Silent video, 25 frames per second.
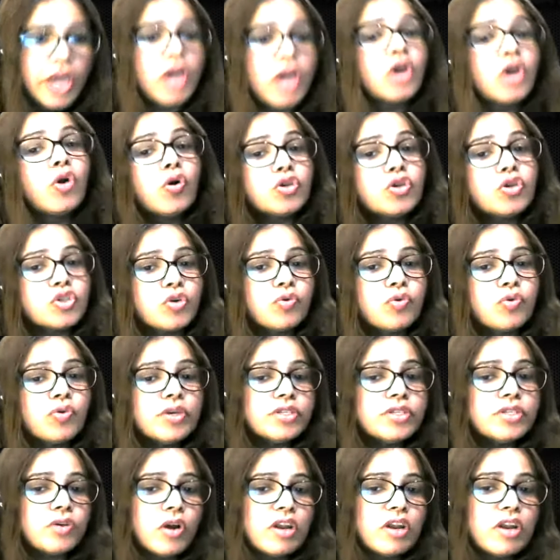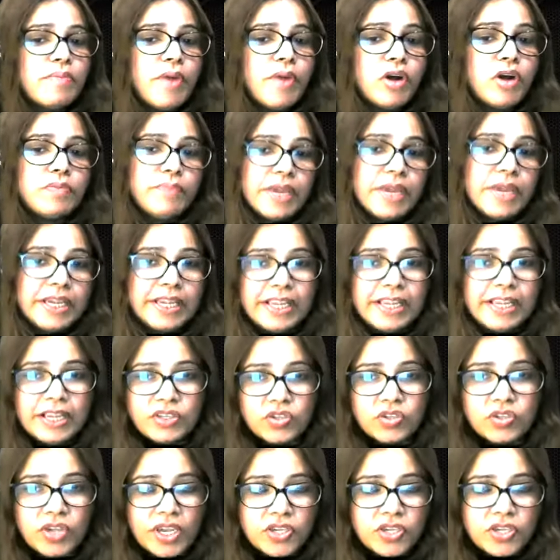Coach Guru is all about making
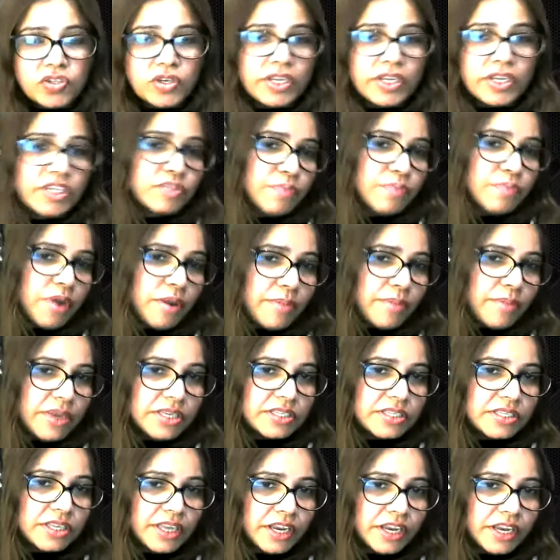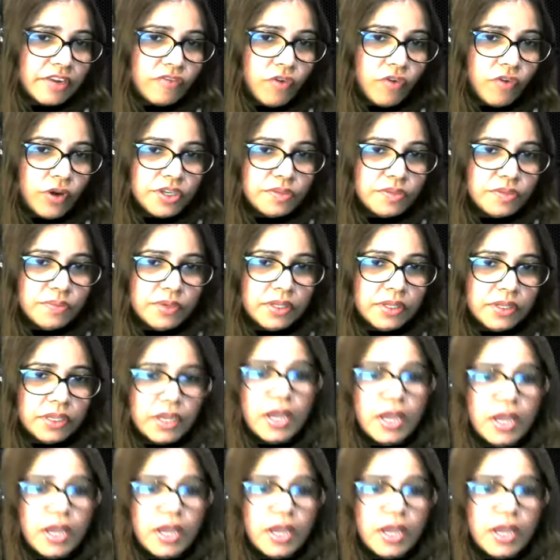education experimental and affordable.